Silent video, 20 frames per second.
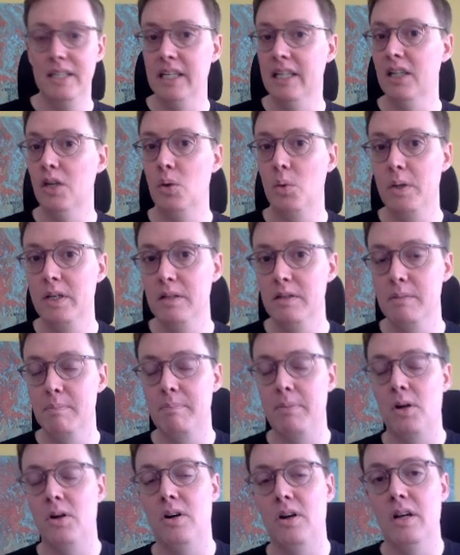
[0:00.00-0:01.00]
and queen
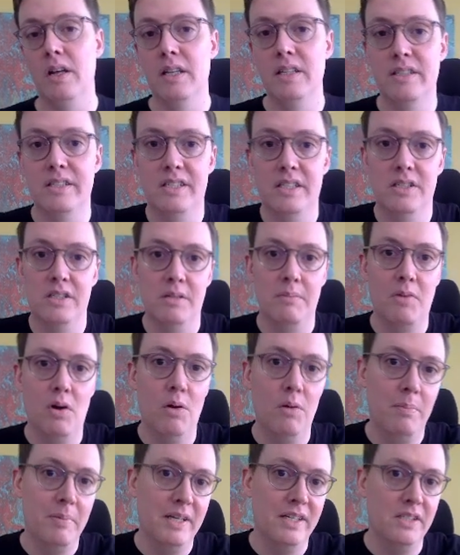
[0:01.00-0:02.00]
pawn system
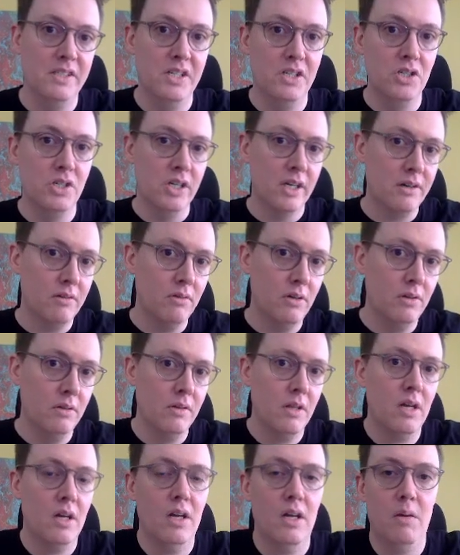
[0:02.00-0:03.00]
openings in general,
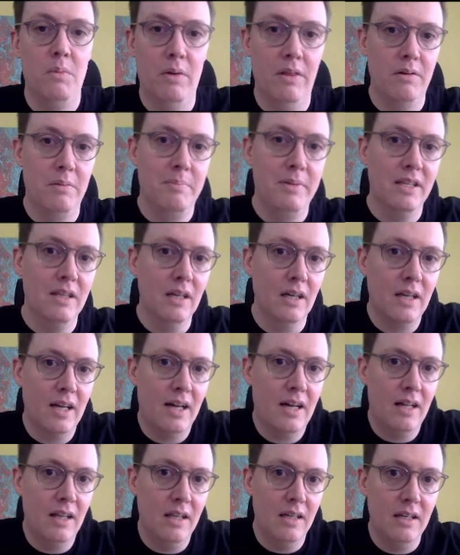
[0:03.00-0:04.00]
whether it be the
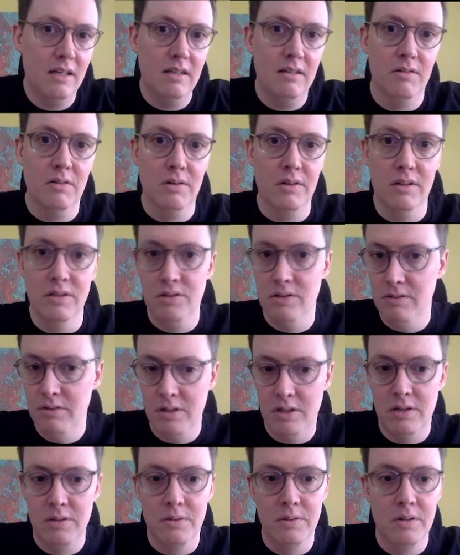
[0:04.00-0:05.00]
Kala or the
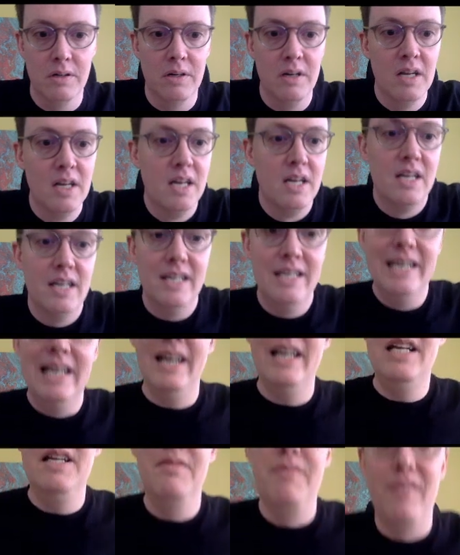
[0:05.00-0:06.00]
Zucator, knight
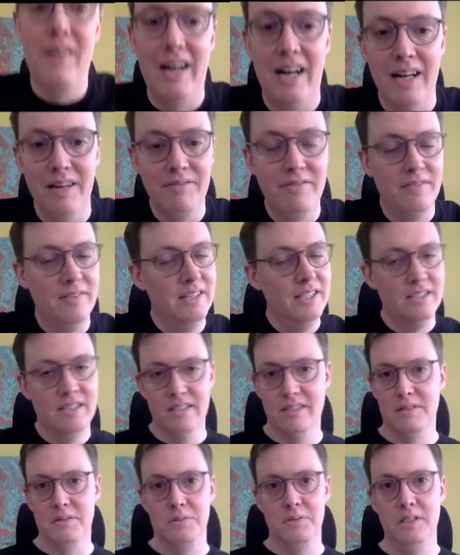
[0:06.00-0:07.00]
e5. This is
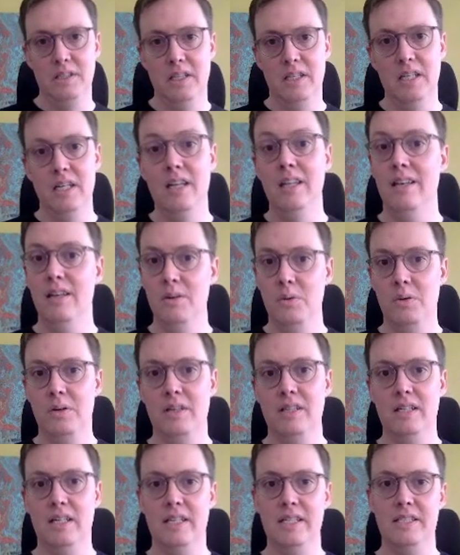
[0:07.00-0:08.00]
a really
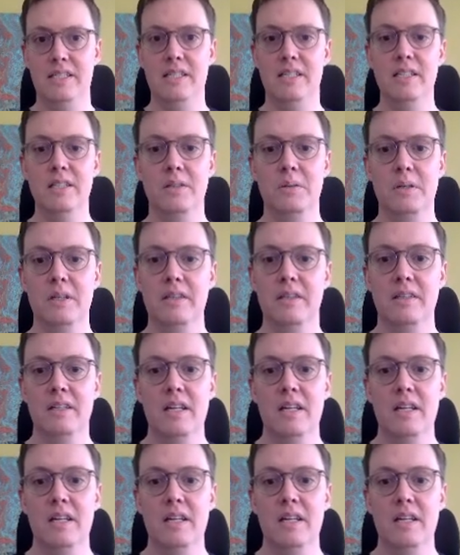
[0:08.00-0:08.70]
annoying knight to deal with